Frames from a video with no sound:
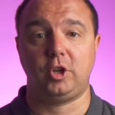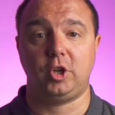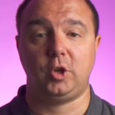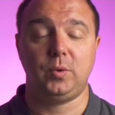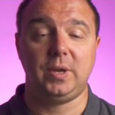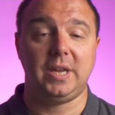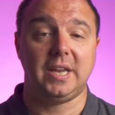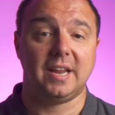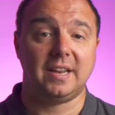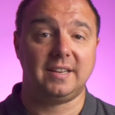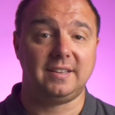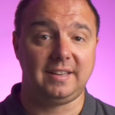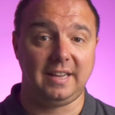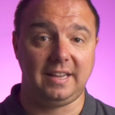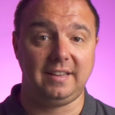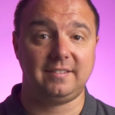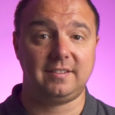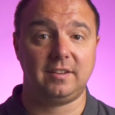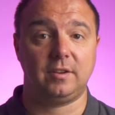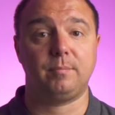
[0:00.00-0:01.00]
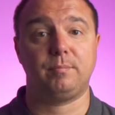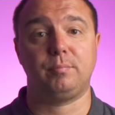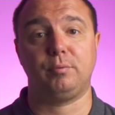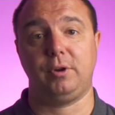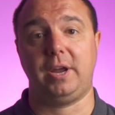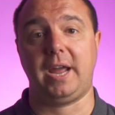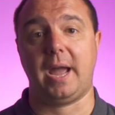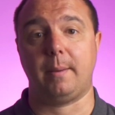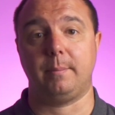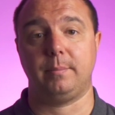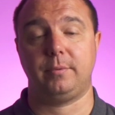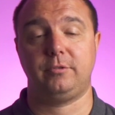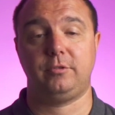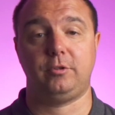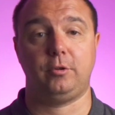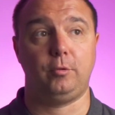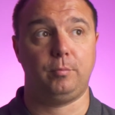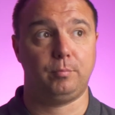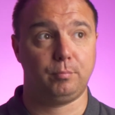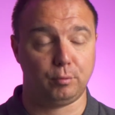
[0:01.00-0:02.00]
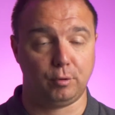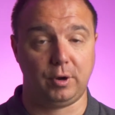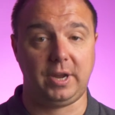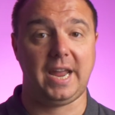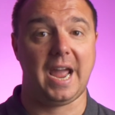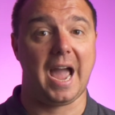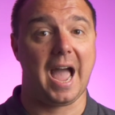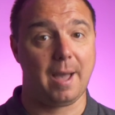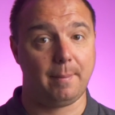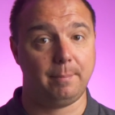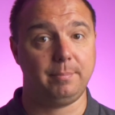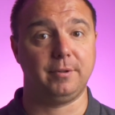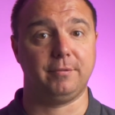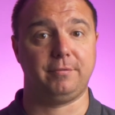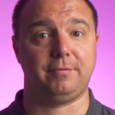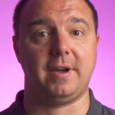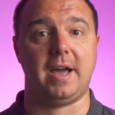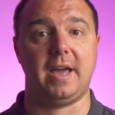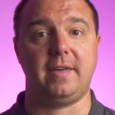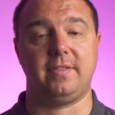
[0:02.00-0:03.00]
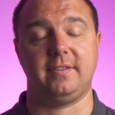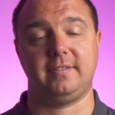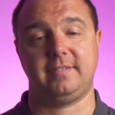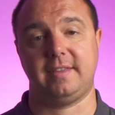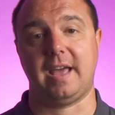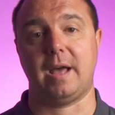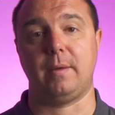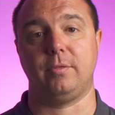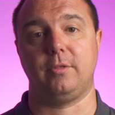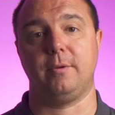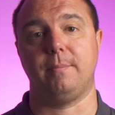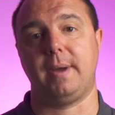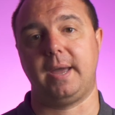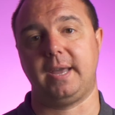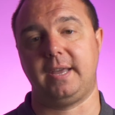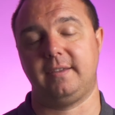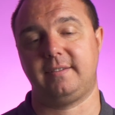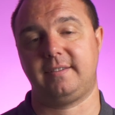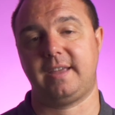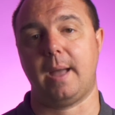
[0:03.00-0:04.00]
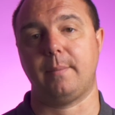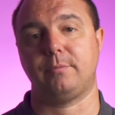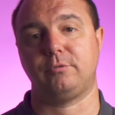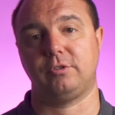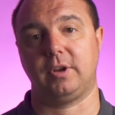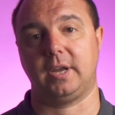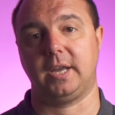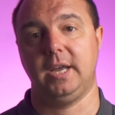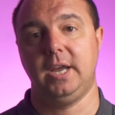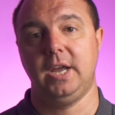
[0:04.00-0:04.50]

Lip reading: you need a decent preamp to pre-amplify the sound the mic is capturing,